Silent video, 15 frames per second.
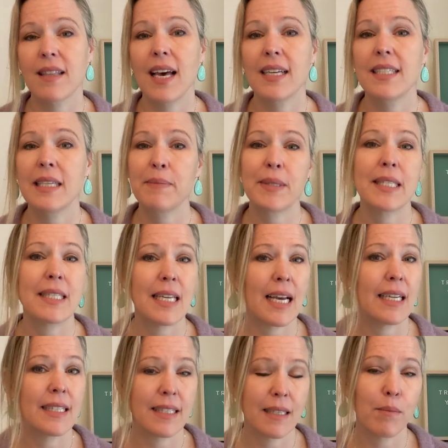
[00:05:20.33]
a lot of times it's
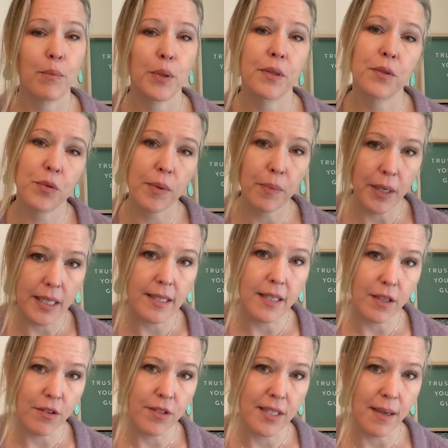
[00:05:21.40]
not as simple as
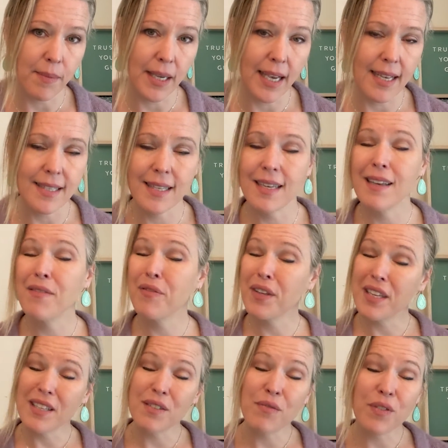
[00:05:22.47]
replacing your stomach acid. If
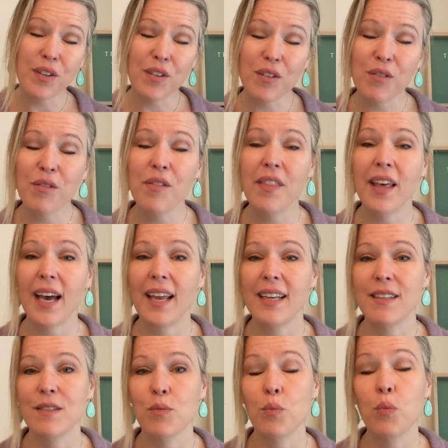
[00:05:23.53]
it is for you, that
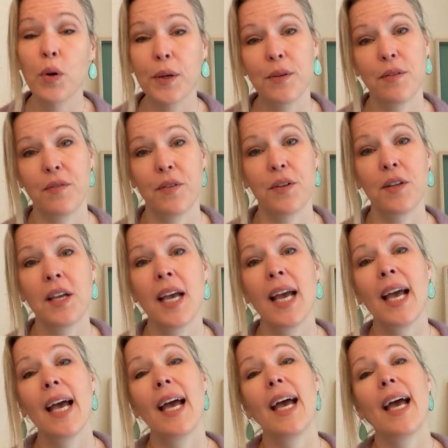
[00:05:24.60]
is wonderful.
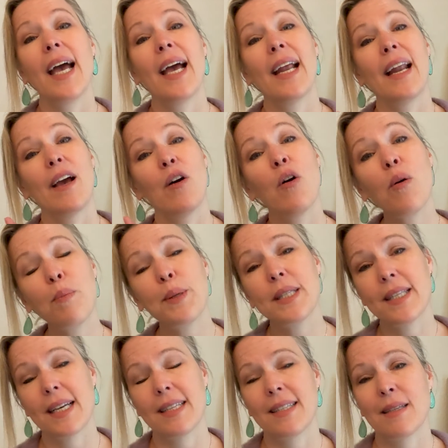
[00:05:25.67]
And I hope
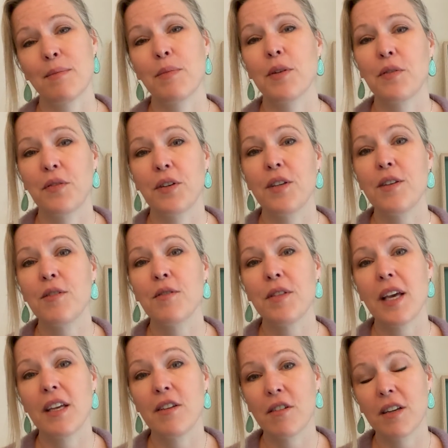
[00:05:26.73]
it's that simple for you
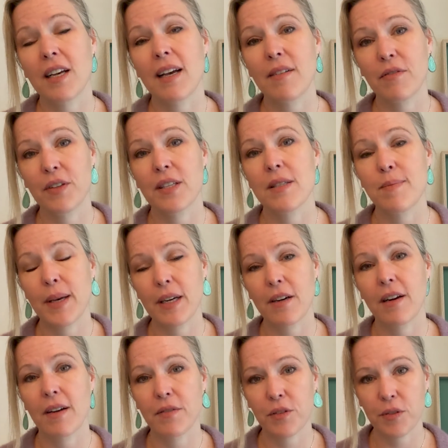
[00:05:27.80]
that your gut feels
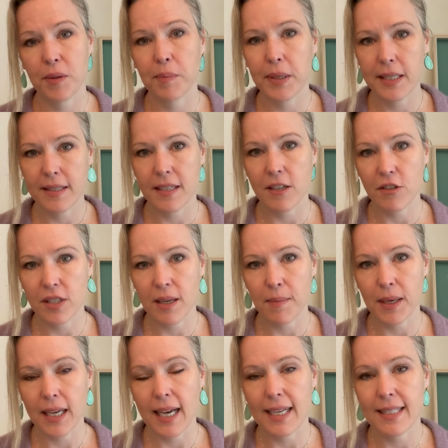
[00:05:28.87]
better after replacing your
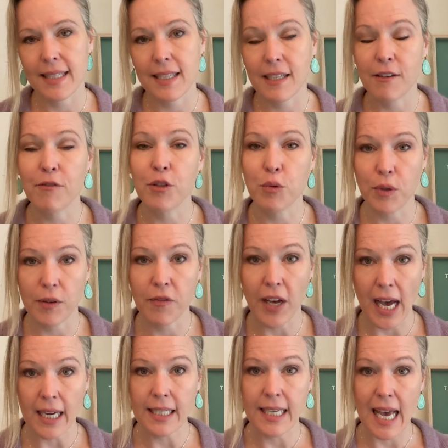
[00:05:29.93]
stomach acid if you in
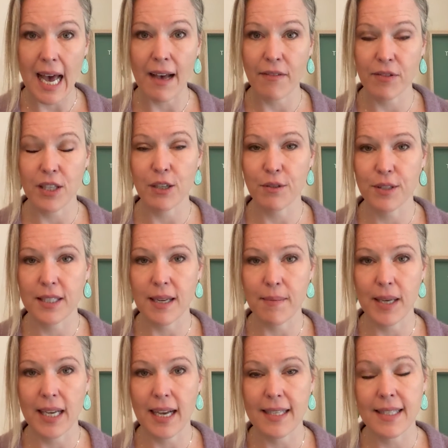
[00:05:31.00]
fact have low
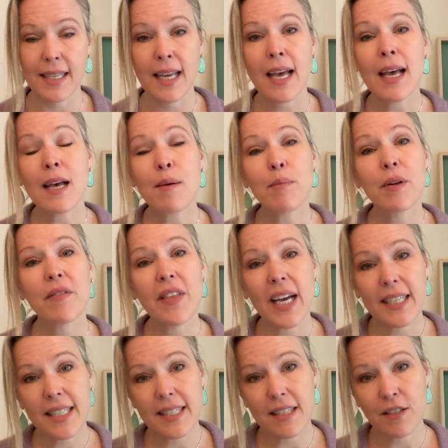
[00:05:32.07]
stomach acid. But if
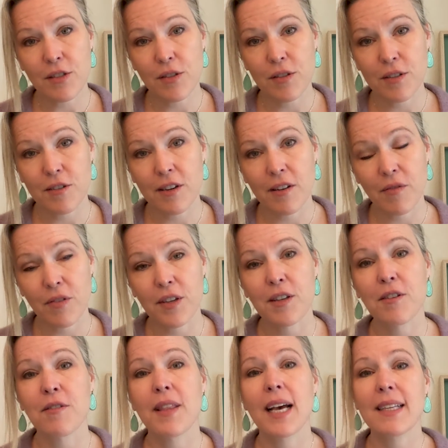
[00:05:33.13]
that doesn't do the trick for
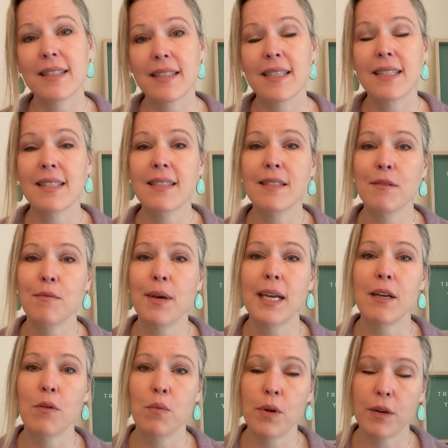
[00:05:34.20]
you, that this is a
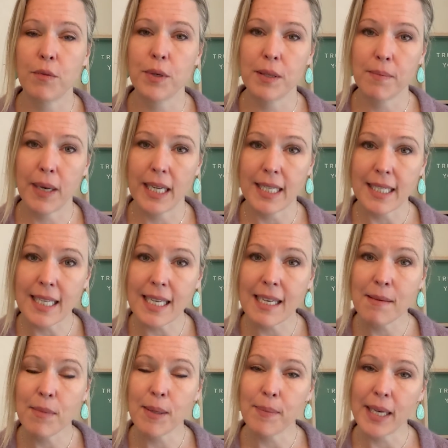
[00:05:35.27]
way to work with my
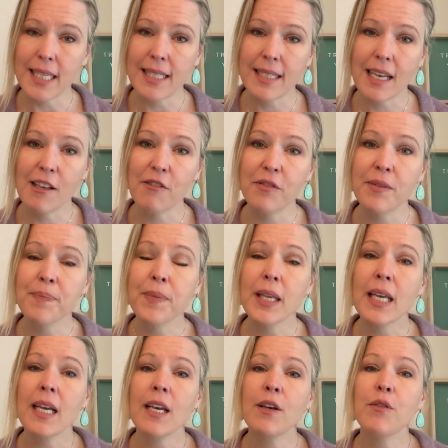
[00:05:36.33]
team and myself
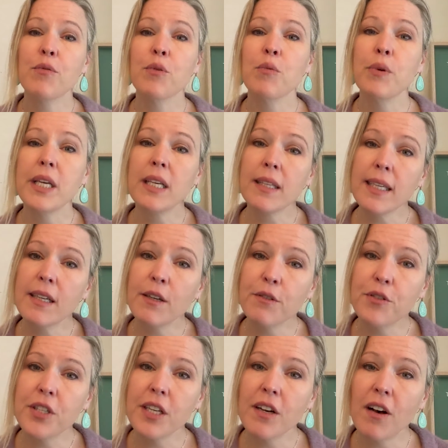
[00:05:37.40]
through weekly
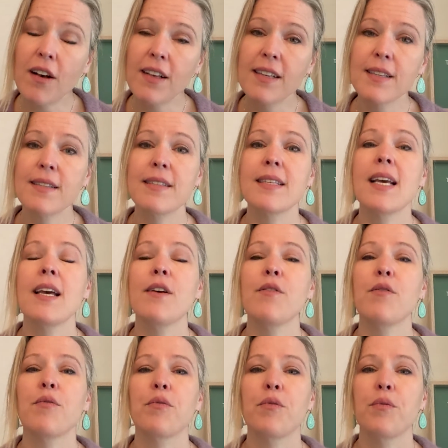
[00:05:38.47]
coaching calls,
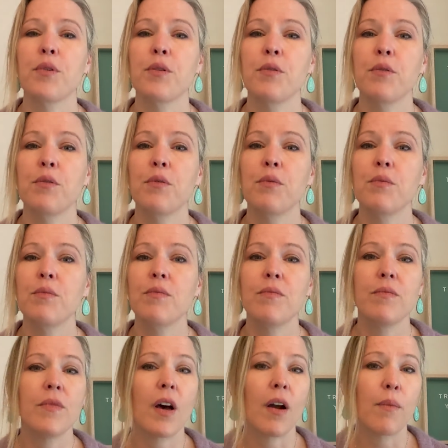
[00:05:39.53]
through
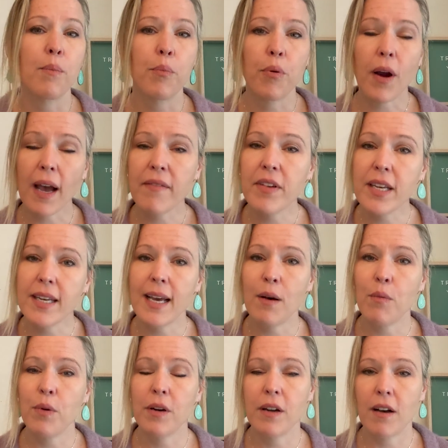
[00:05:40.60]
our private
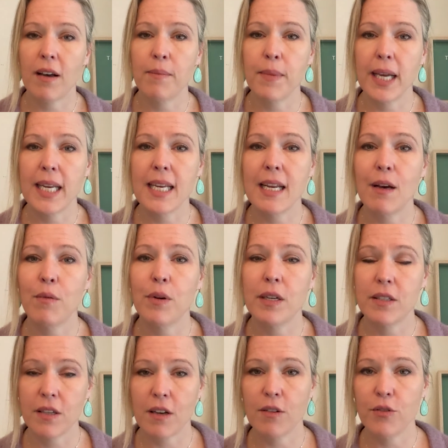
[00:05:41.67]
network on Mighty
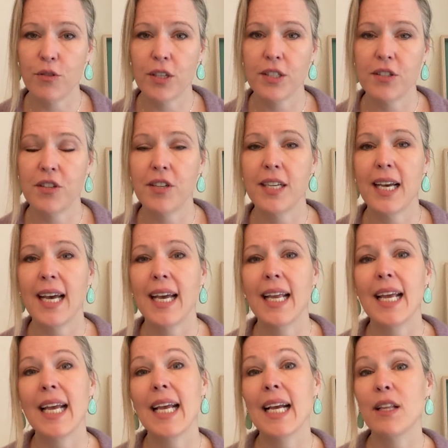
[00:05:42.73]
Networks called Trust Your
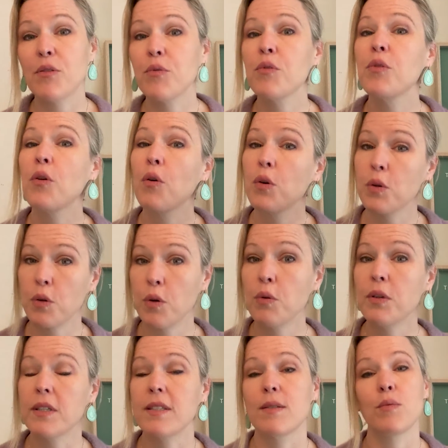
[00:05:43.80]
Gut and through the whole
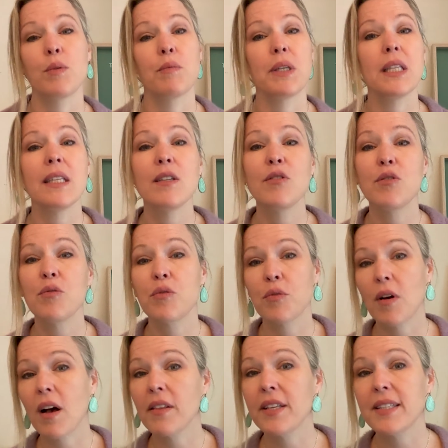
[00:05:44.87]
course where we lead you
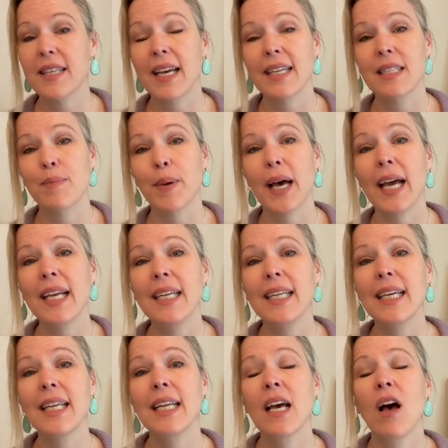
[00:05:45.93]
through all the science behind
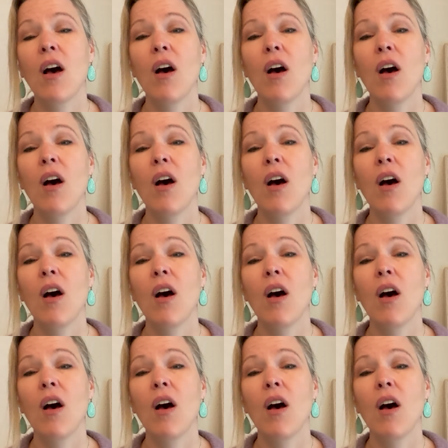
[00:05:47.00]
it,